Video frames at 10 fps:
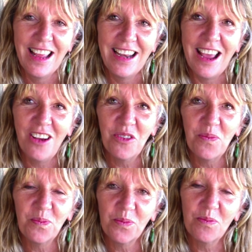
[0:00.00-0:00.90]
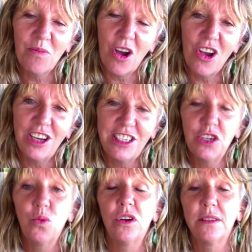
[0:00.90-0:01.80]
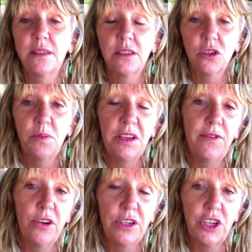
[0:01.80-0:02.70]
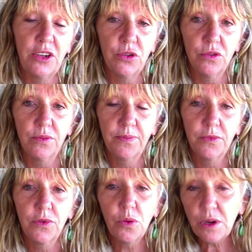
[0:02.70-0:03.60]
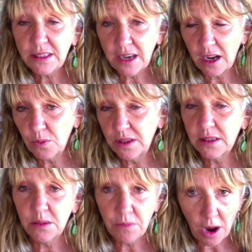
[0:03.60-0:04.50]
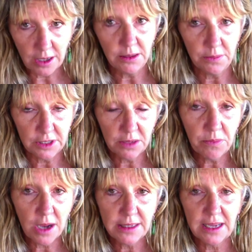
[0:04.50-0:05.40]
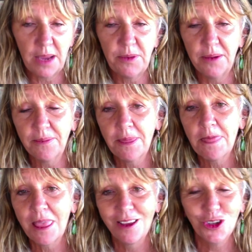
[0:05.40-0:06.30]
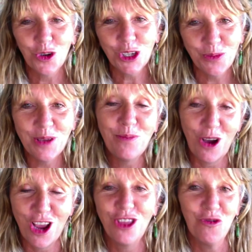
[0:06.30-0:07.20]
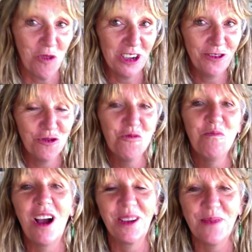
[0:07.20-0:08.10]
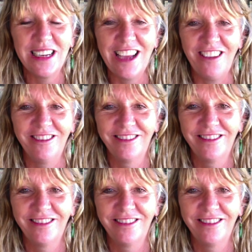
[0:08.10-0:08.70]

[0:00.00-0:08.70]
Now, my idea was to be very gentle. So we started with some mindscaping, taught to me by the wonderful Mike Mandel.